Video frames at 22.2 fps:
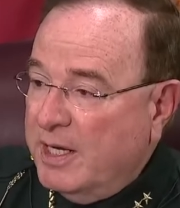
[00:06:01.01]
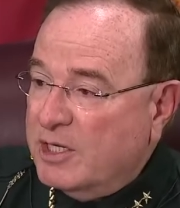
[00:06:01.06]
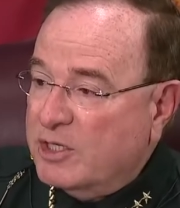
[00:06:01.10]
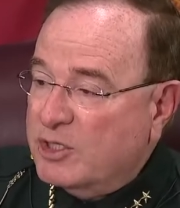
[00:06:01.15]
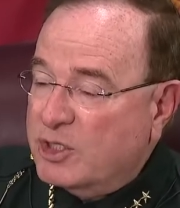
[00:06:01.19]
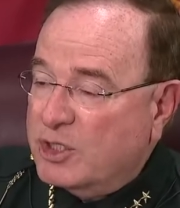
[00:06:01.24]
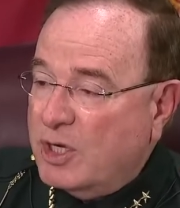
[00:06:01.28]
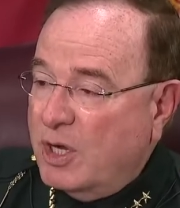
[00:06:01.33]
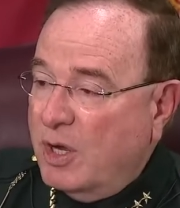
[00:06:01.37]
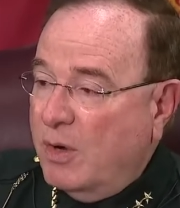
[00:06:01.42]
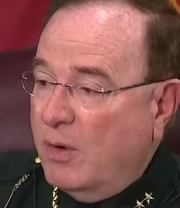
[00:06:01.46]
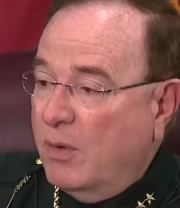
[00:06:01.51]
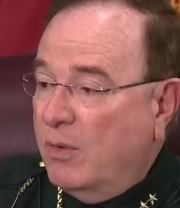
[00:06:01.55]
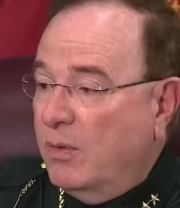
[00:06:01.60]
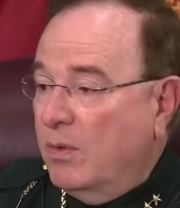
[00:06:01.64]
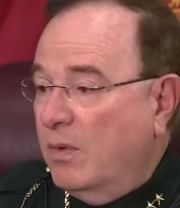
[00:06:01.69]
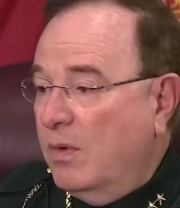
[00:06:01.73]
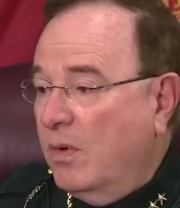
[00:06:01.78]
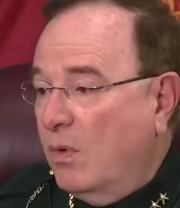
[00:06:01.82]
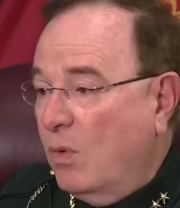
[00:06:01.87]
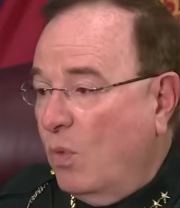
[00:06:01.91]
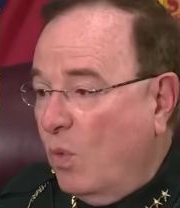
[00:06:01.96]
So
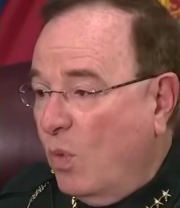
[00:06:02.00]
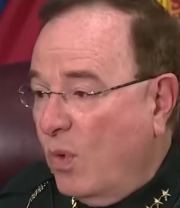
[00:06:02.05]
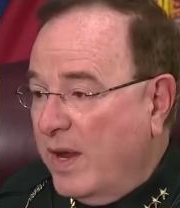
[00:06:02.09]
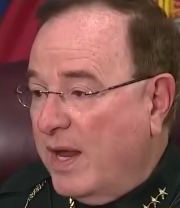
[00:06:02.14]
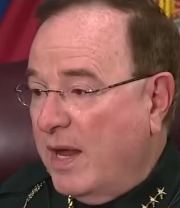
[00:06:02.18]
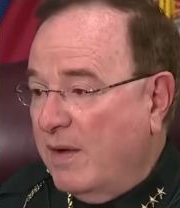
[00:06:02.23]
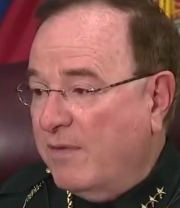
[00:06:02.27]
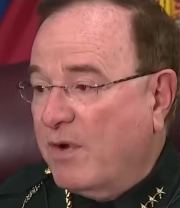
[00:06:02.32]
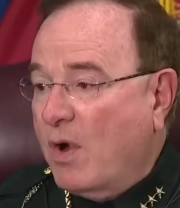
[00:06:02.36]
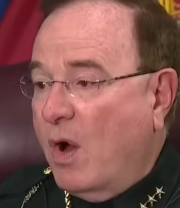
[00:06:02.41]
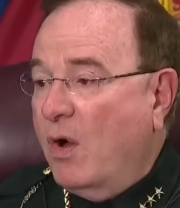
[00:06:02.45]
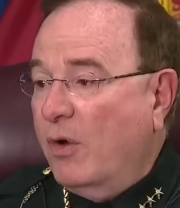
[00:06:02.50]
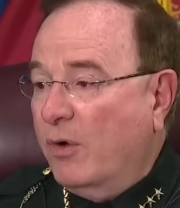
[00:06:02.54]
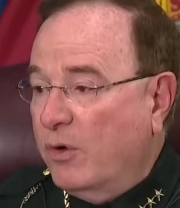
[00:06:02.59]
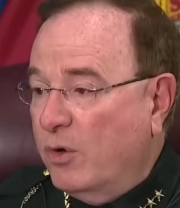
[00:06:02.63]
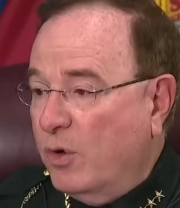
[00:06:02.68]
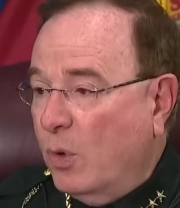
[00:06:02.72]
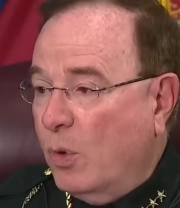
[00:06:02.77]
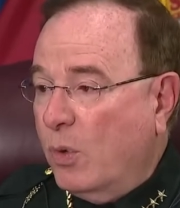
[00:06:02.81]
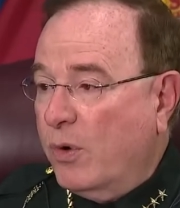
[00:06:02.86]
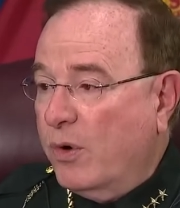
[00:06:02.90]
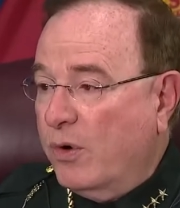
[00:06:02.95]
we have gone
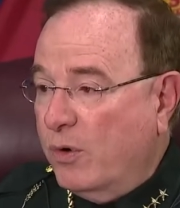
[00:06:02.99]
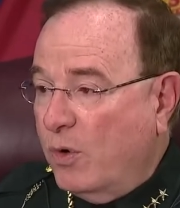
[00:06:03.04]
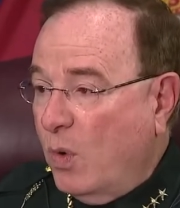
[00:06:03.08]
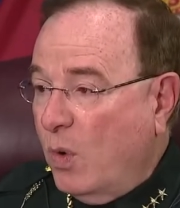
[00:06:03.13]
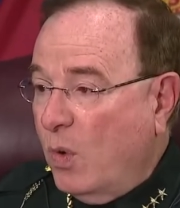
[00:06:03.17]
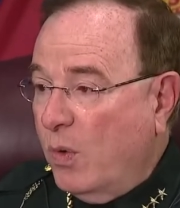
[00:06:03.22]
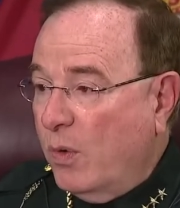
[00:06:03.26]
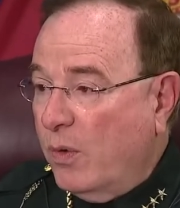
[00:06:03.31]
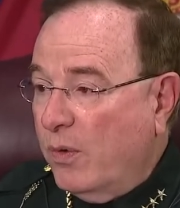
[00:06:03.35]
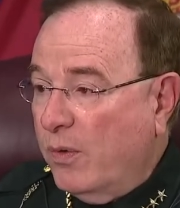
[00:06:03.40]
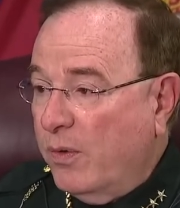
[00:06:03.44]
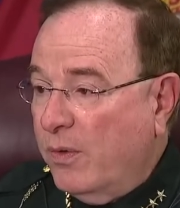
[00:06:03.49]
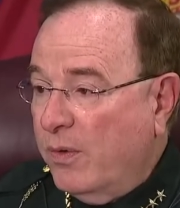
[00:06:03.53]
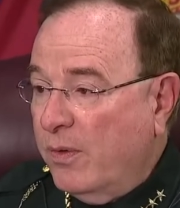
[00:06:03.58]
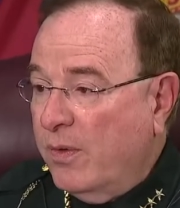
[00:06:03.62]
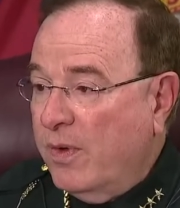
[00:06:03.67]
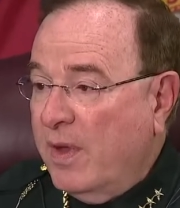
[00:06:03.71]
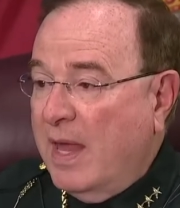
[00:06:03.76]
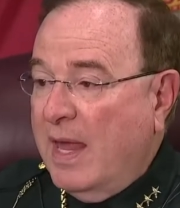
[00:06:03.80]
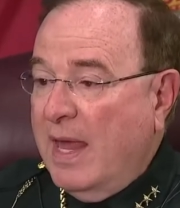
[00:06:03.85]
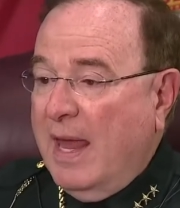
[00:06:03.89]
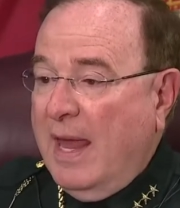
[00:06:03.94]
door to door
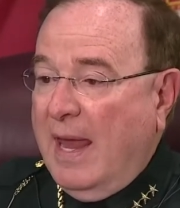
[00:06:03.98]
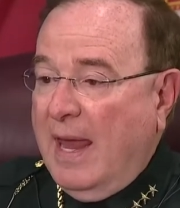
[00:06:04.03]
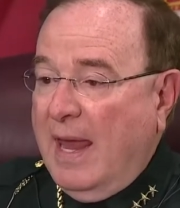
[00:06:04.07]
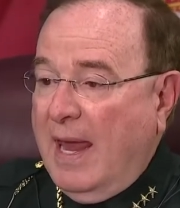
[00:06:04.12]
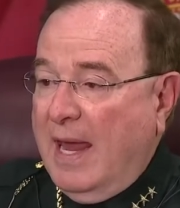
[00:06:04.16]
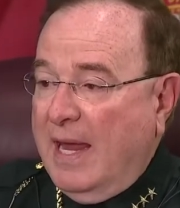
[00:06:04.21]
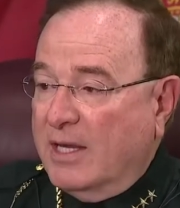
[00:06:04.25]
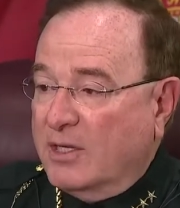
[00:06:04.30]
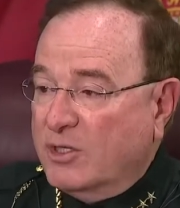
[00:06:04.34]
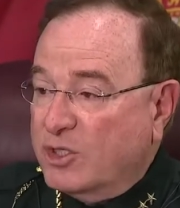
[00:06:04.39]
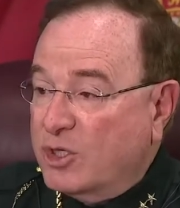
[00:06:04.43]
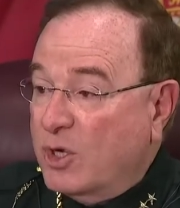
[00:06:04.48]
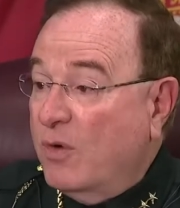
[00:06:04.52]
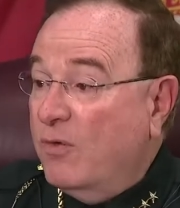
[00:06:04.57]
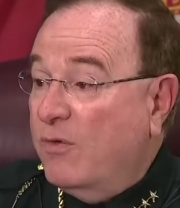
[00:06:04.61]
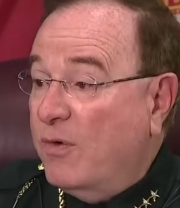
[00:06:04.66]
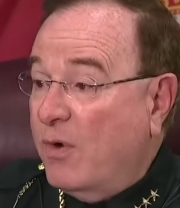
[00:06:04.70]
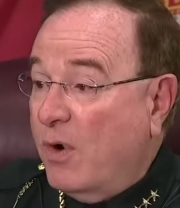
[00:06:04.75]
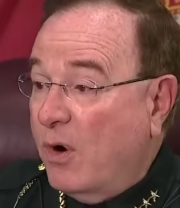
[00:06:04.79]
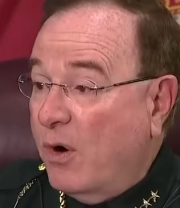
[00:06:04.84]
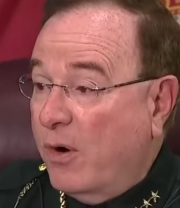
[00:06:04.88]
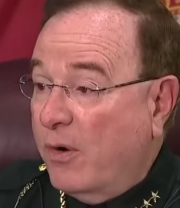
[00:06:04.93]
and so
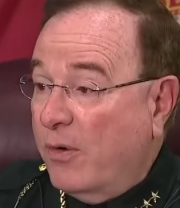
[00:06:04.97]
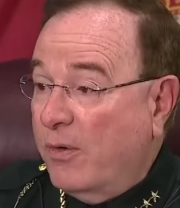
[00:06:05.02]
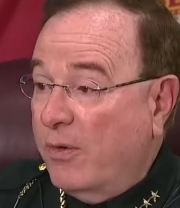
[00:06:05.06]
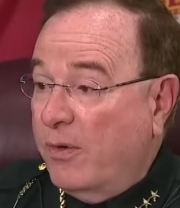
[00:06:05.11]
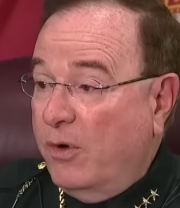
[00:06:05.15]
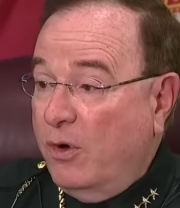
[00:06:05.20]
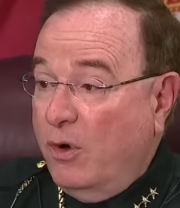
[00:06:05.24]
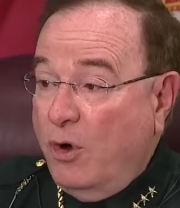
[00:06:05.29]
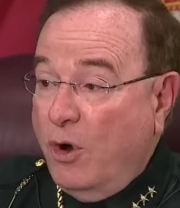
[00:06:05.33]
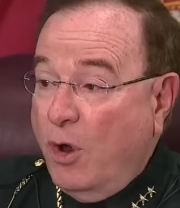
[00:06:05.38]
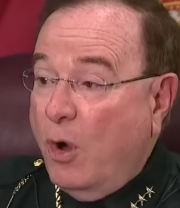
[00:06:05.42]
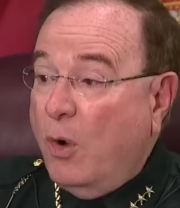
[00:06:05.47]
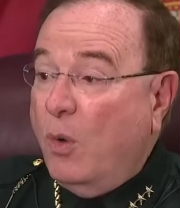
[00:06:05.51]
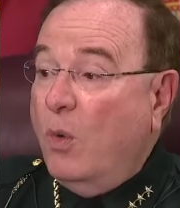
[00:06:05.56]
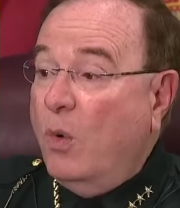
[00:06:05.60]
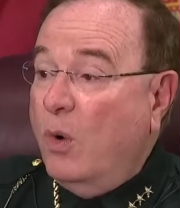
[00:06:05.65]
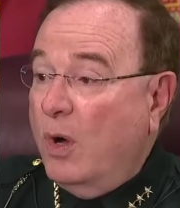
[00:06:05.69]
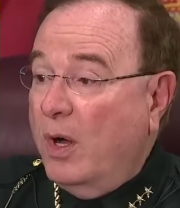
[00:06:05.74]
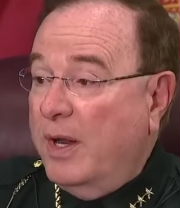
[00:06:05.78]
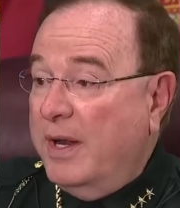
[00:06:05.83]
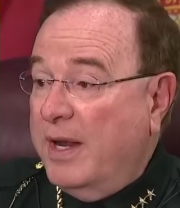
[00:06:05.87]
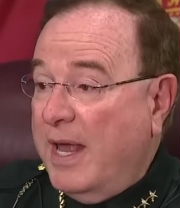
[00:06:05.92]
far no
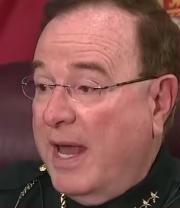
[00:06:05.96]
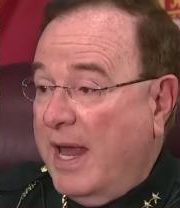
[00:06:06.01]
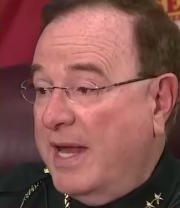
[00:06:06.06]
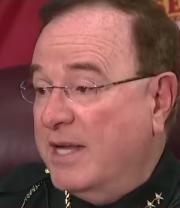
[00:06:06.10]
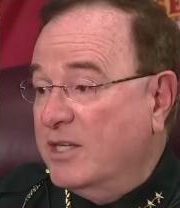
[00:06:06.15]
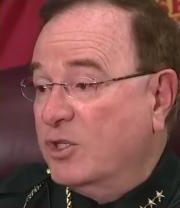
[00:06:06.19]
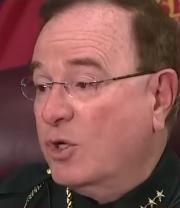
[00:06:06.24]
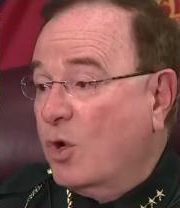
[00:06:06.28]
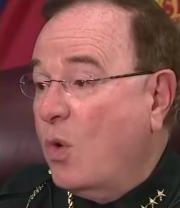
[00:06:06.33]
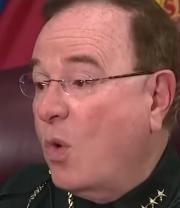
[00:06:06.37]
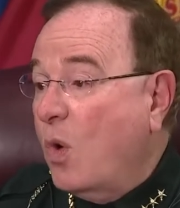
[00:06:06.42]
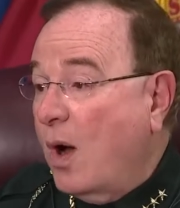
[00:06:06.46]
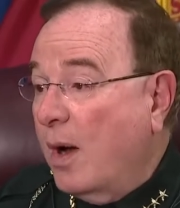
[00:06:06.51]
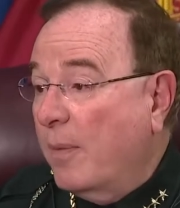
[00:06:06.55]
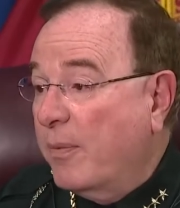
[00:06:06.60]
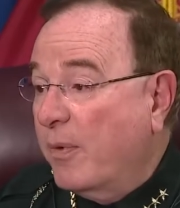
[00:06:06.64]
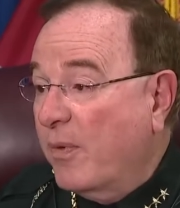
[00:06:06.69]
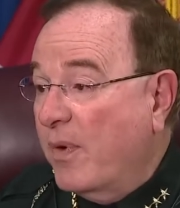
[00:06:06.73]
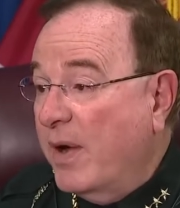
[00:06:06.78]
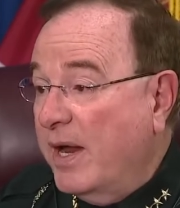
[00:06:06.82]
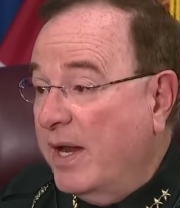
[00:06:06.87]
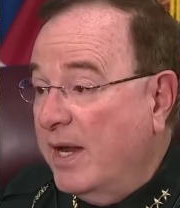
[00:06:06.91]
one has
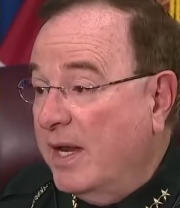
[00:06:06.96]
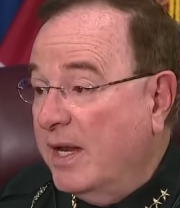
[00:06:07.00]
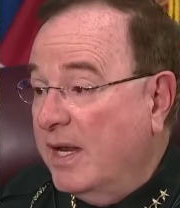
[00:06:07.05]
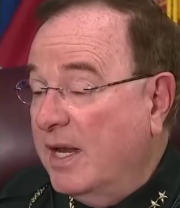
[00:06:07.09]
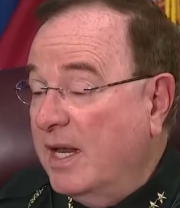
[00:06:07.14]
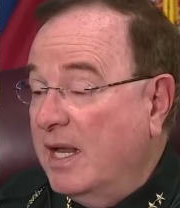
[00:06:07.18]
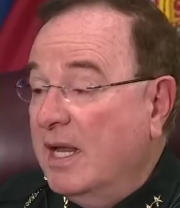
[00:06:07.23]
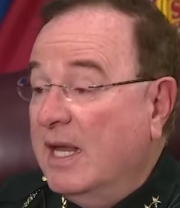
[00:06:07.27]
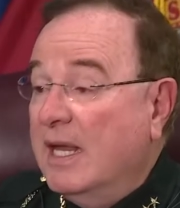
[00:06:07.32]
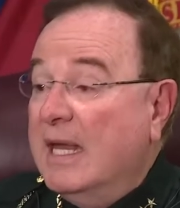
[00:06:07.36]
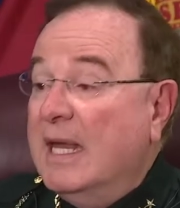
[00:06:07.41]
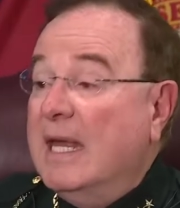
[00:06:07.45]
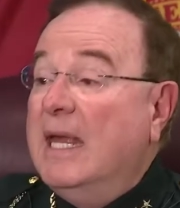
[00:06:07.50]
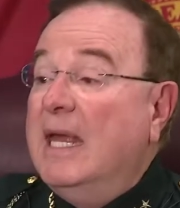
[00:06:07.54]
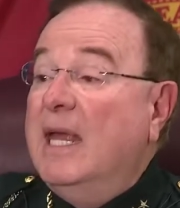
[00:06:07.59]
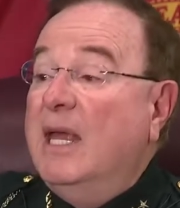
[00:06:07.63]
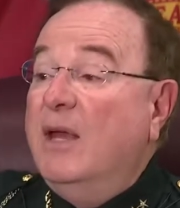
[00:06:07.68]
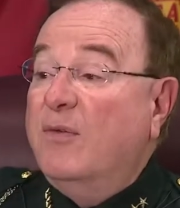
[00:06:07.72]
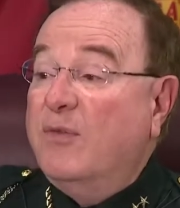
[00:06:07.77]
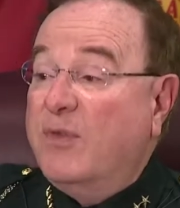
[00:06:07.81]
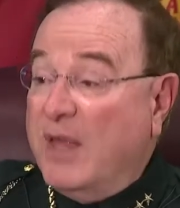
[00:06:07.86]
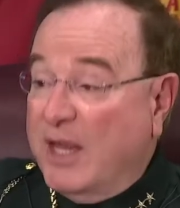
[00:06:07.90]
cooperated
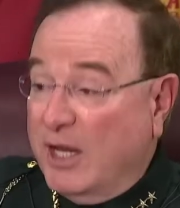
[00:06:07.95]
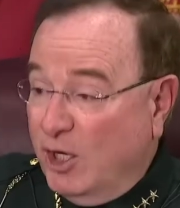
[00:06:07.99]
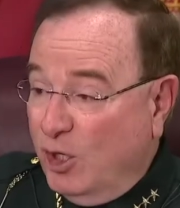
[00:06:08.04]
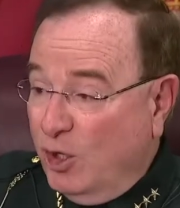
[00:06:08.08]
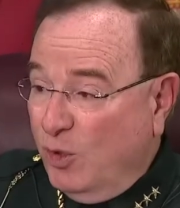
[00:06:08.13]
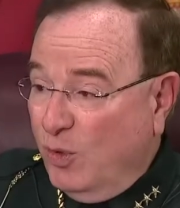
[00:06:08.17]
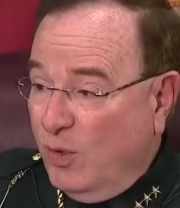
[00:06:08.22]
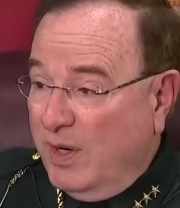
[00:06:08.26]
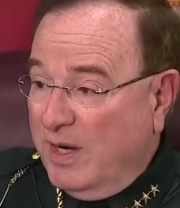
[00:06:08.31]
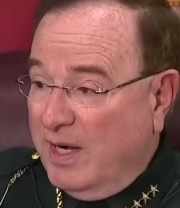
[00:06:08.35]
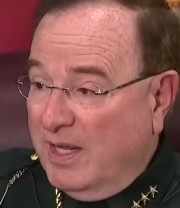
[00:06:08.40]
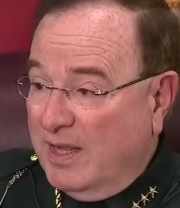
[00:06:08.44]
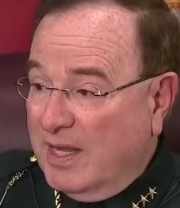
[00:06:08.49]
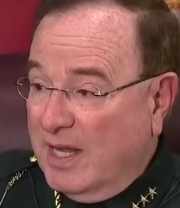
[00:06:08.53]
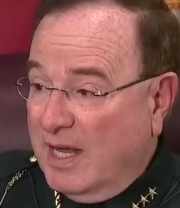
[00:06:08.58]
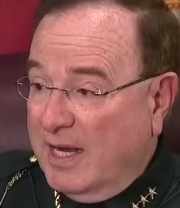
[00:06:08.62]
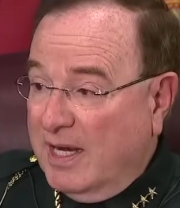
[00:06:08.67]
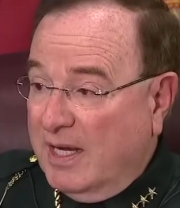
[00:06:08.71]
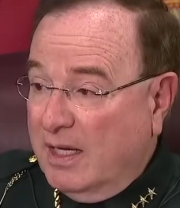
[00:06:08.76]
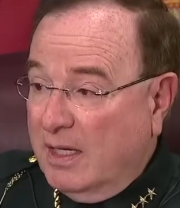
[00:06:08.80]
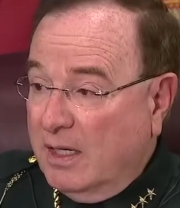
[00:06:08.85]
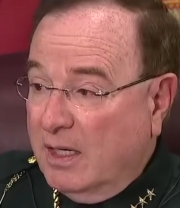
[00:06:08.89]
if they knew
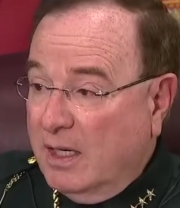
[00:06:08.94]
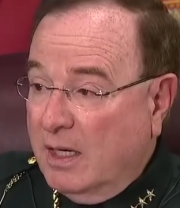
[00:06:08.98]
anything.